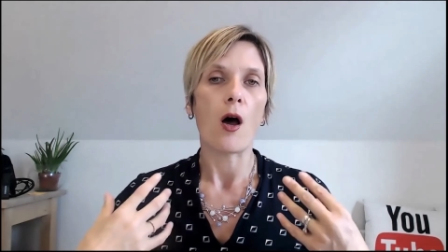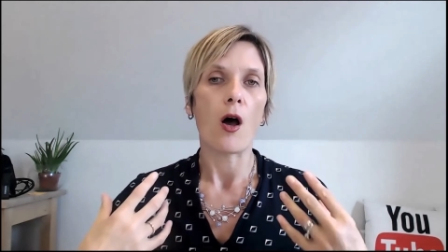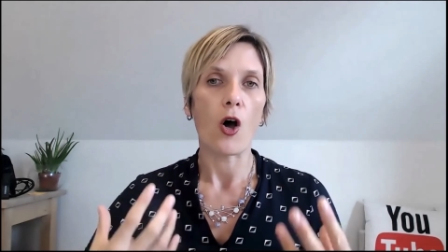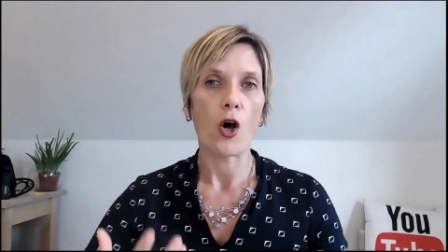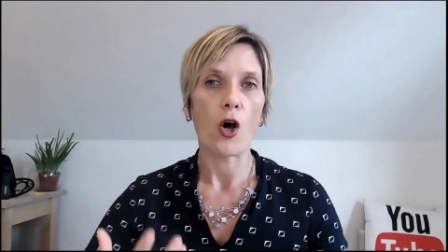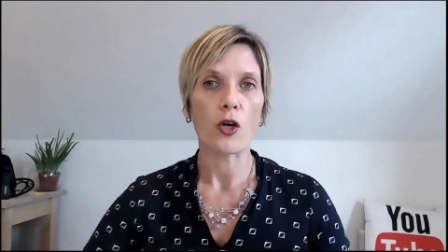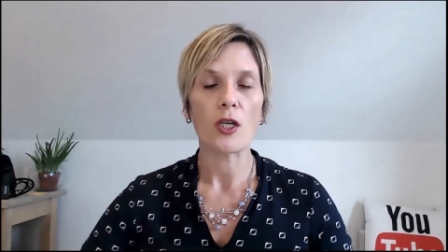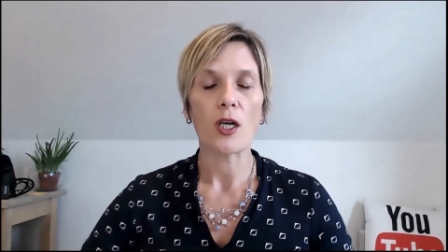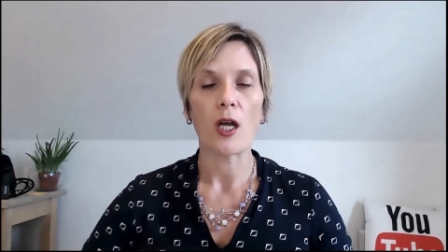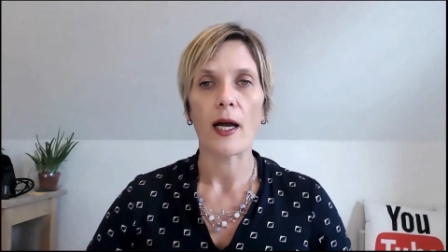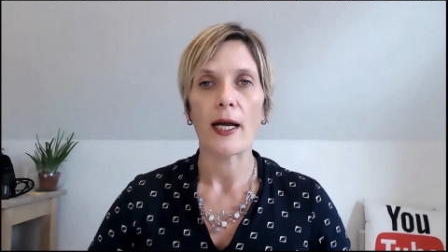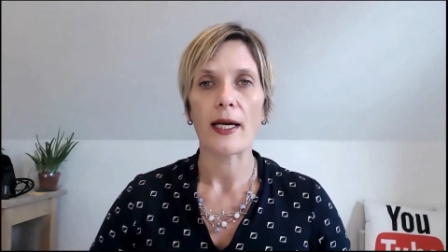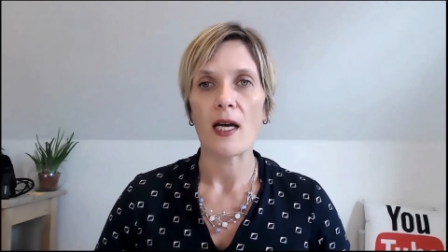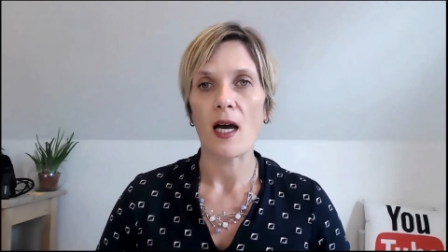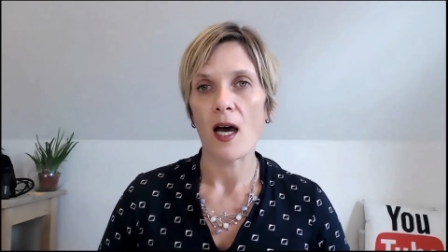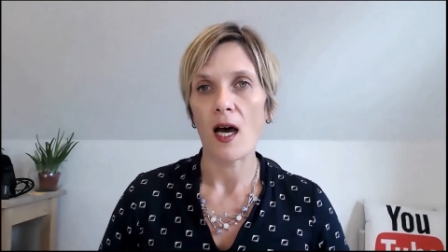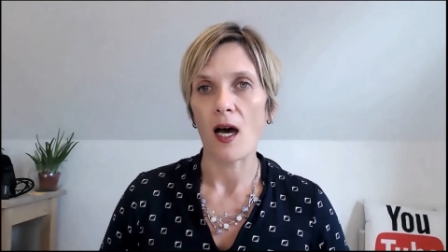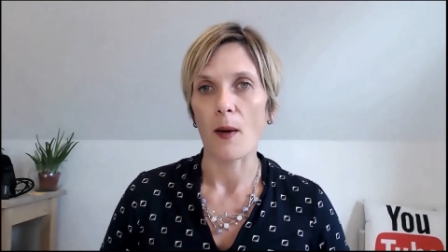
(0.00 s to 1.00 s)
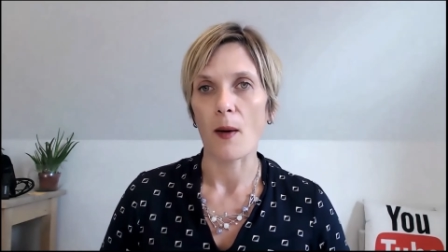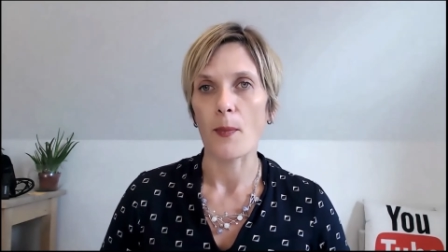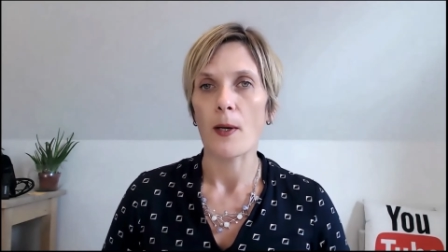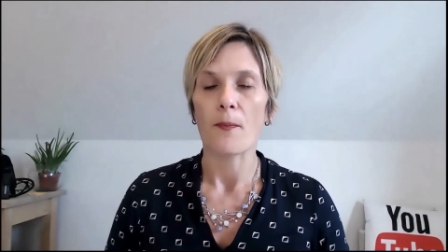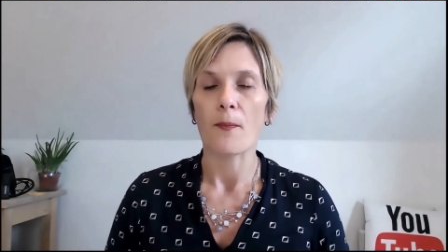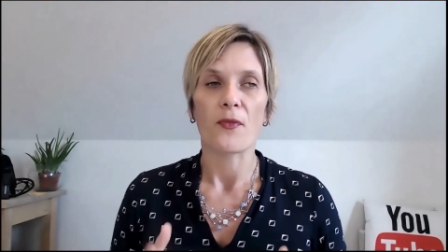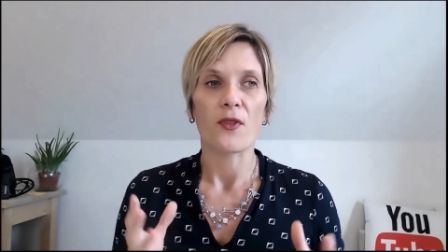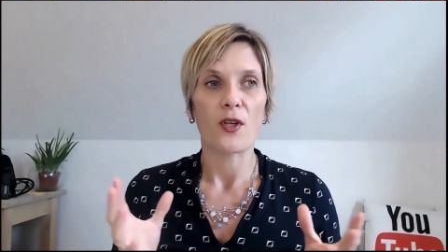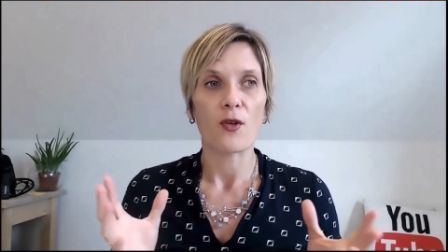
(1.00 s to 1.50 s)
online hub
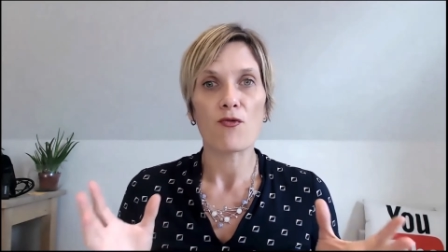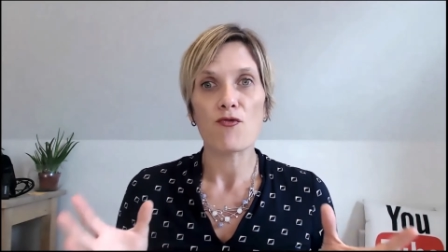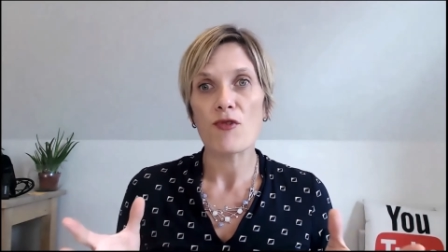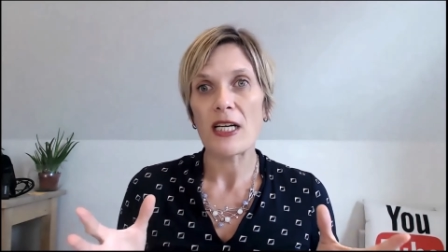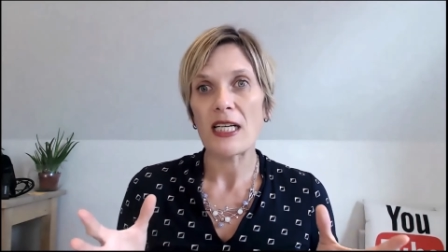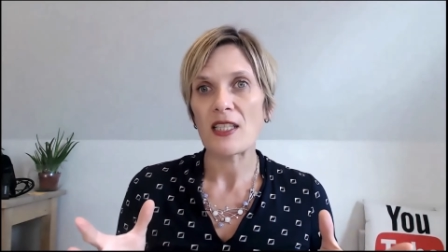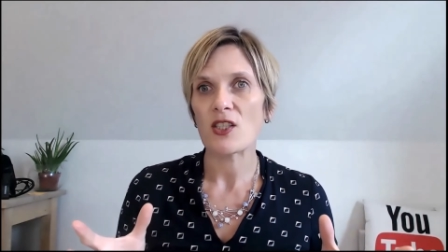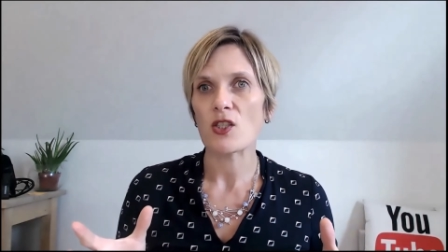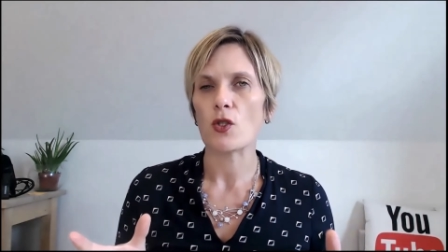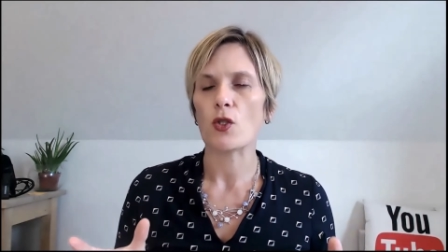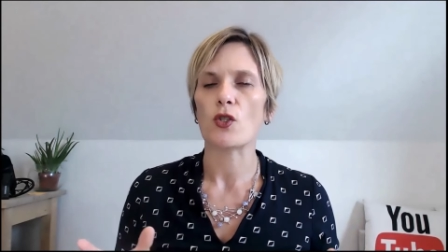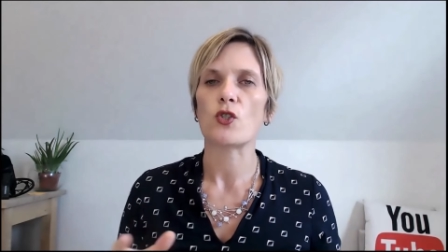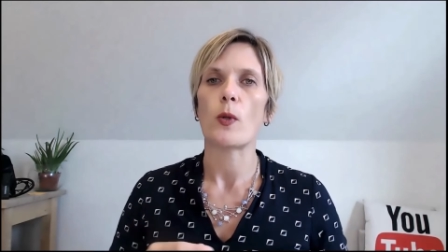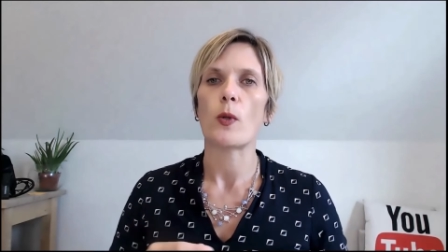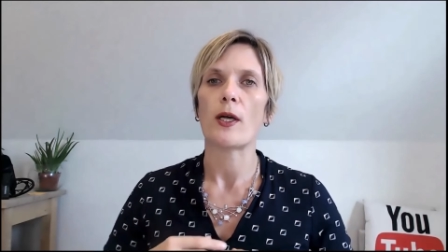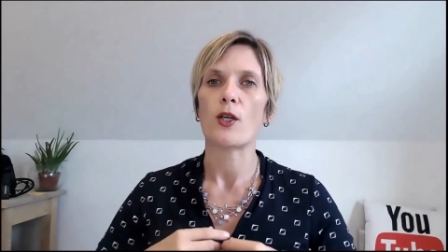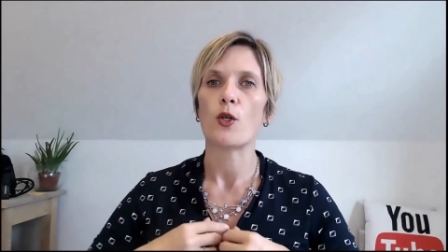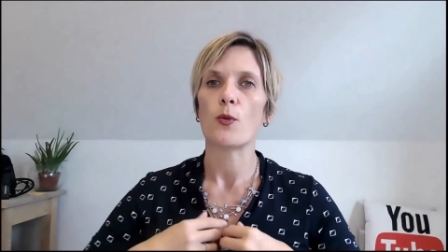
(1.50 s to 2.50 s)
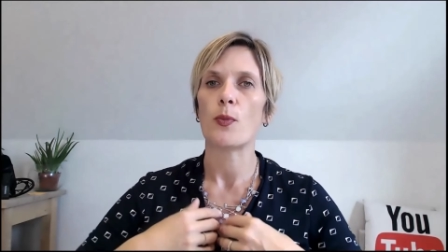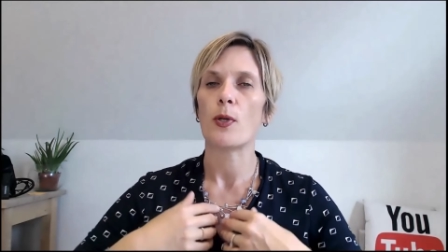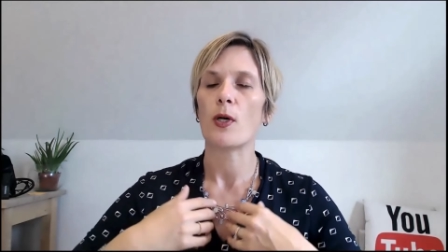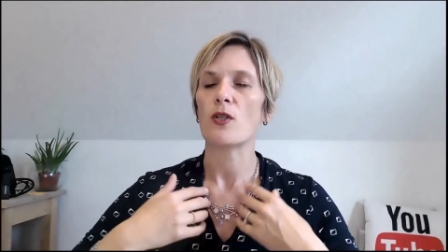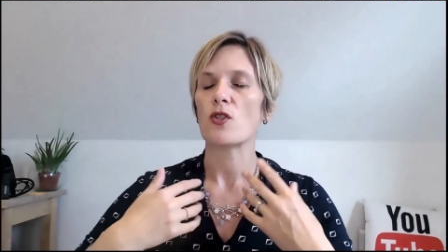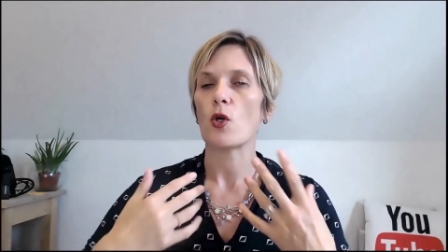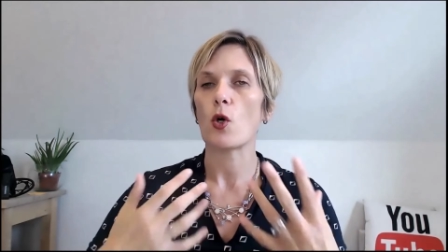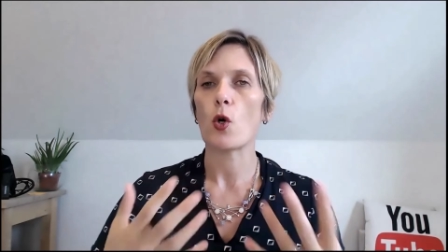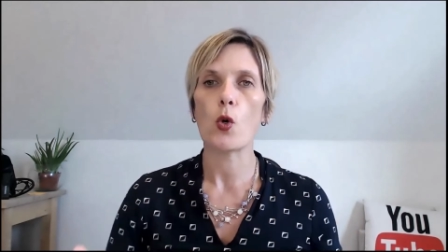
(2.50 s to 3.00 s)
the resource where you
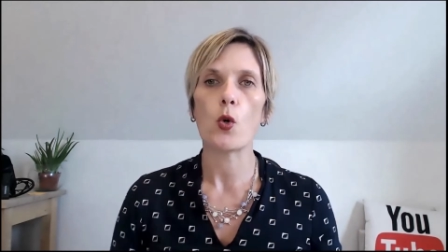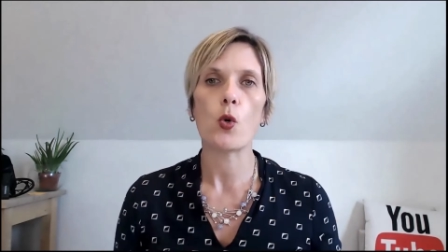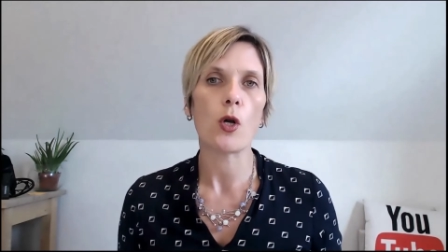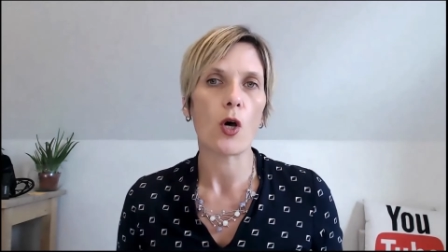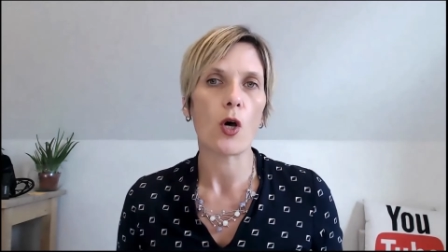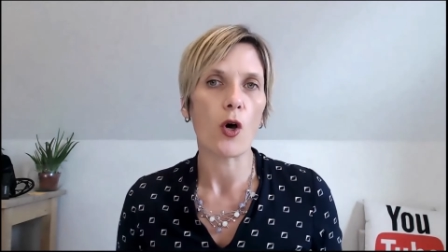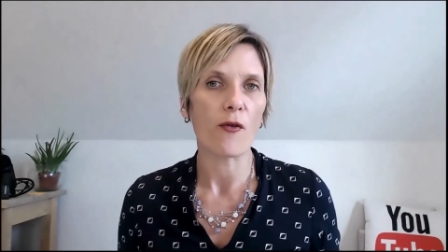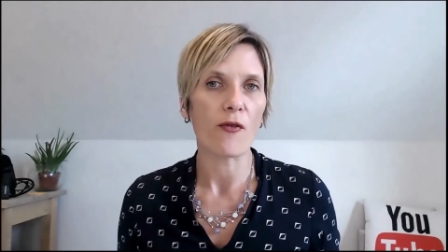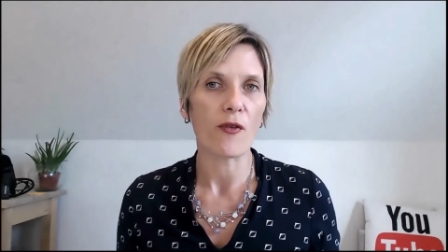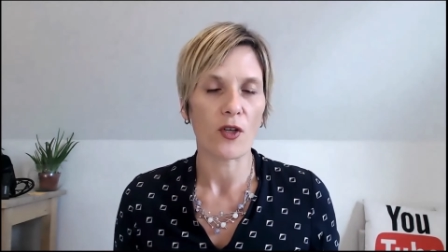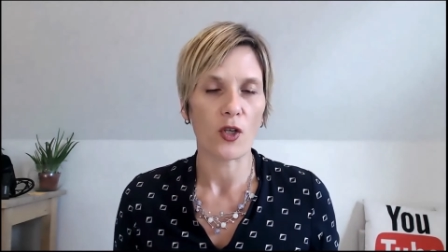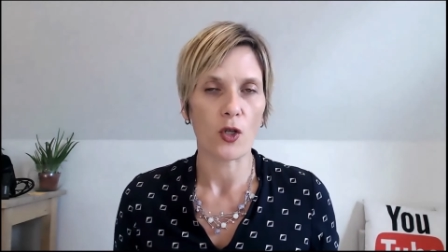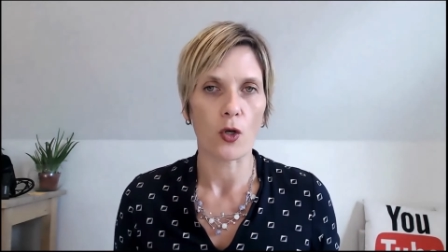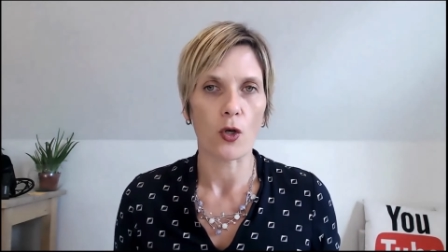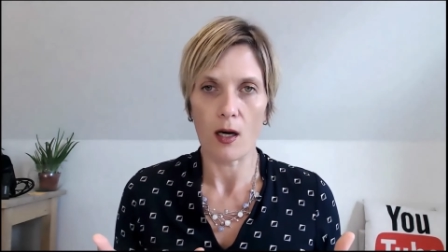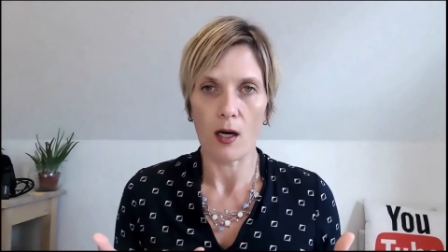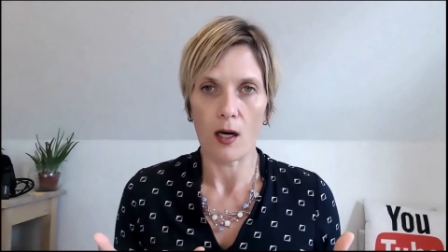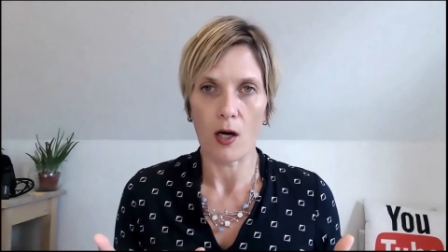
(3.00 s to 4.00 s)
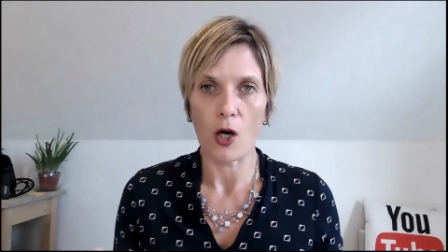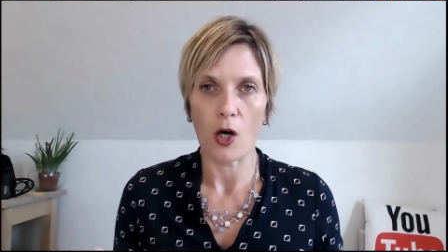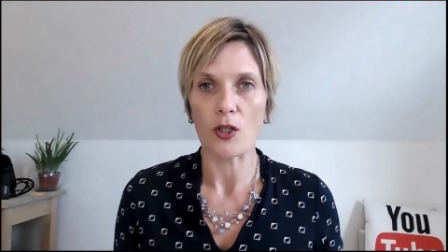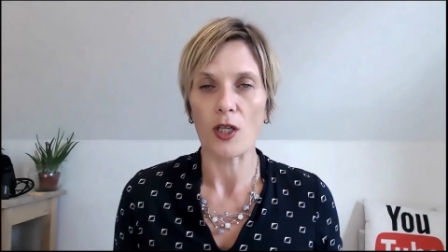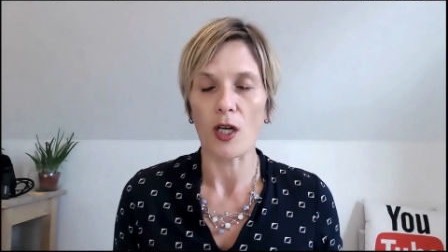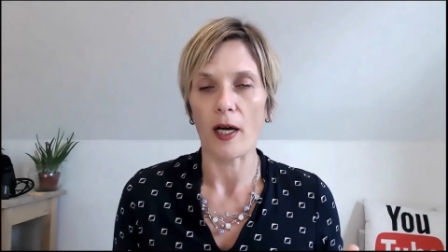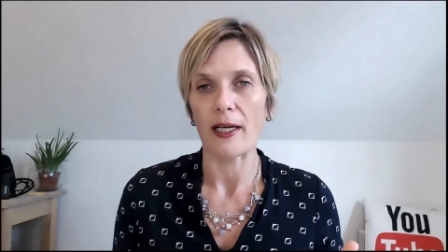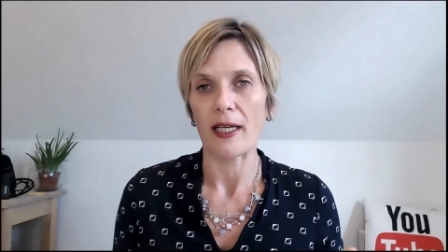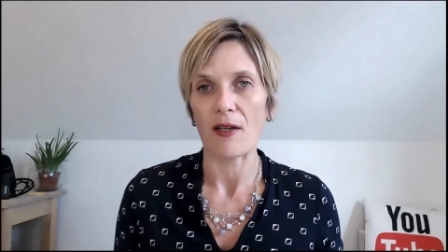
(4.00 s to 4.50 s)
put all of your
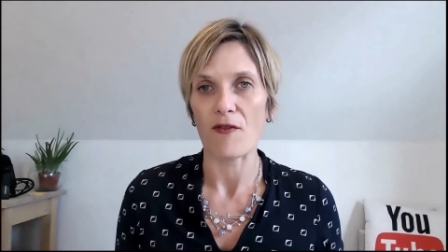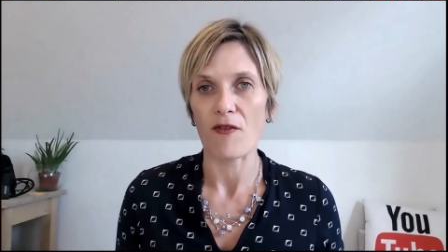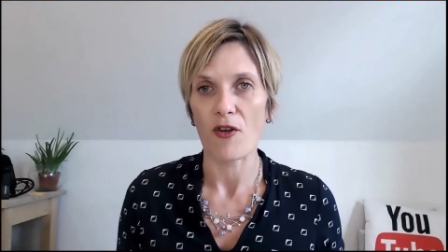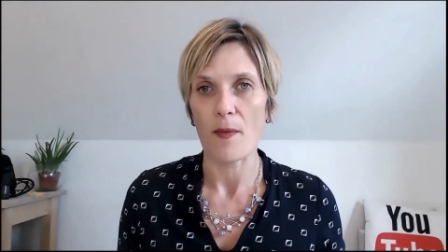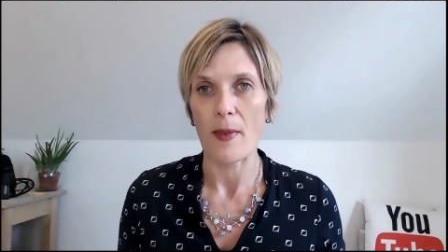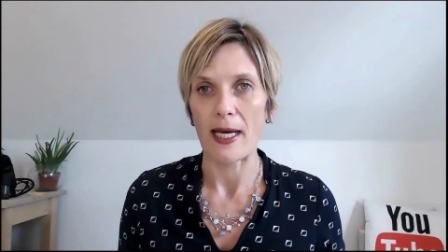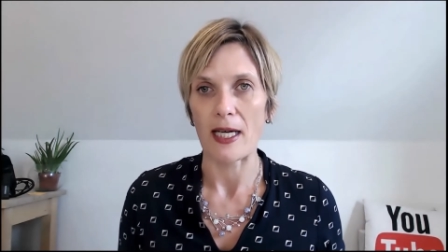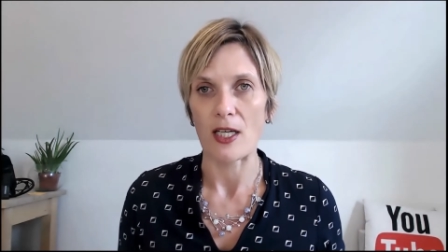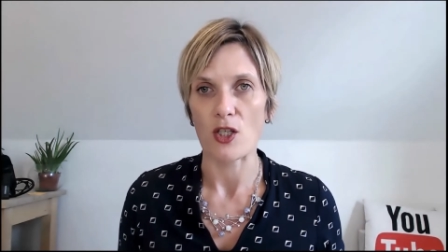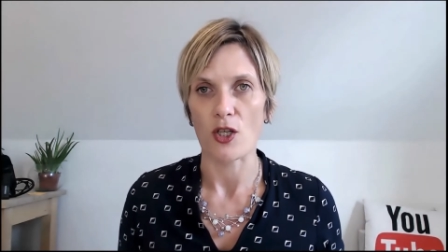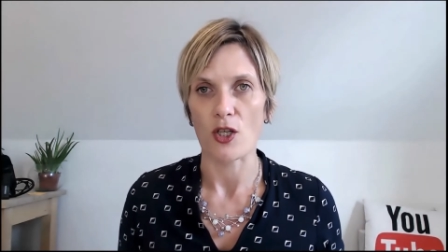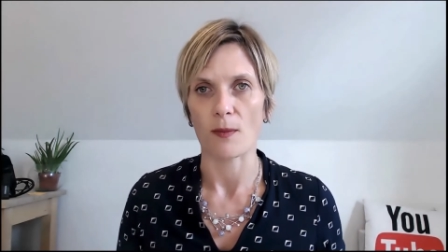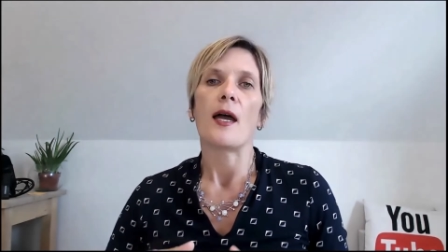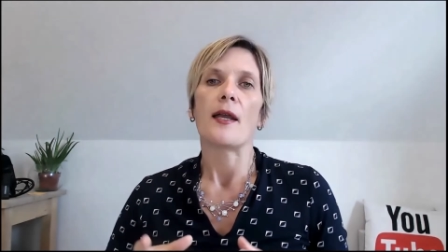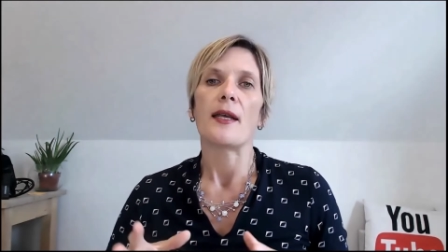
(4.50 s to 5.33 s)
online information.